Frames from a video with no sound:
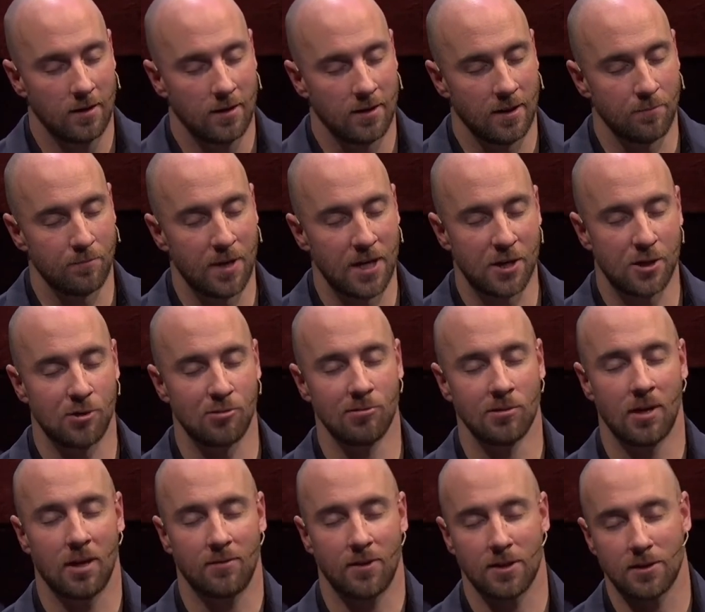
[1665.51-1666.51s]
that makes you
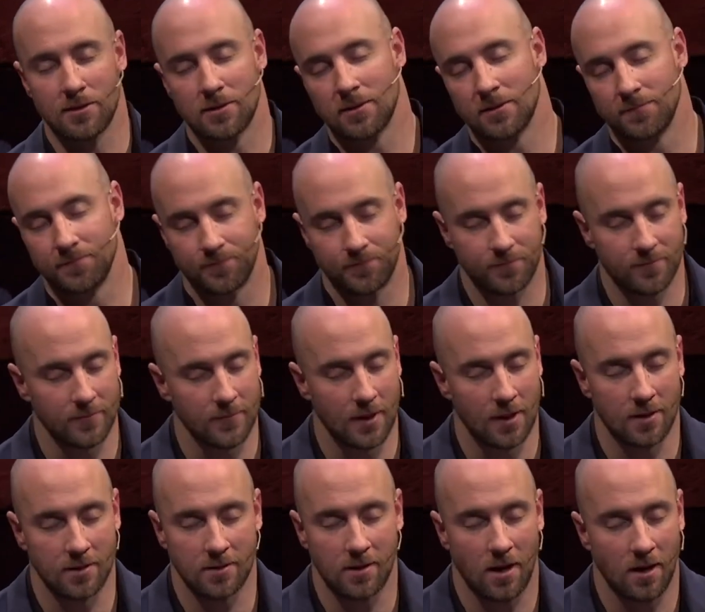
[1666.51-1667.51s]
love us,
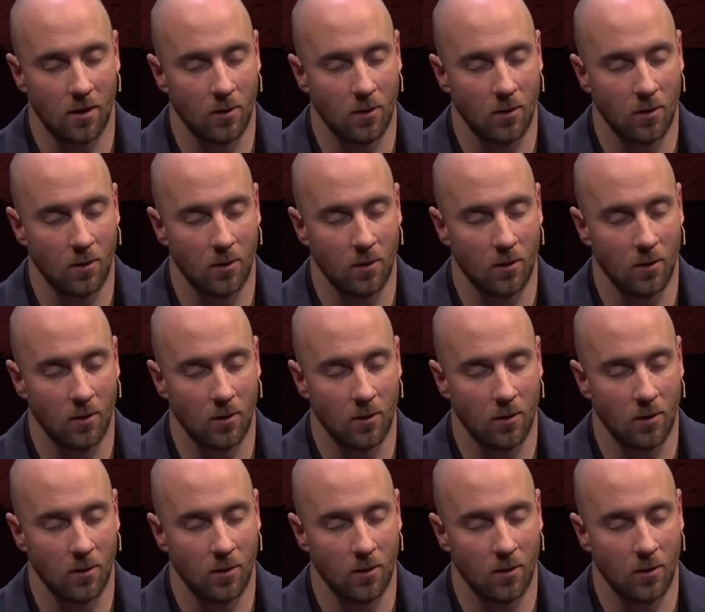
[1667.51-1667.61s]
it is not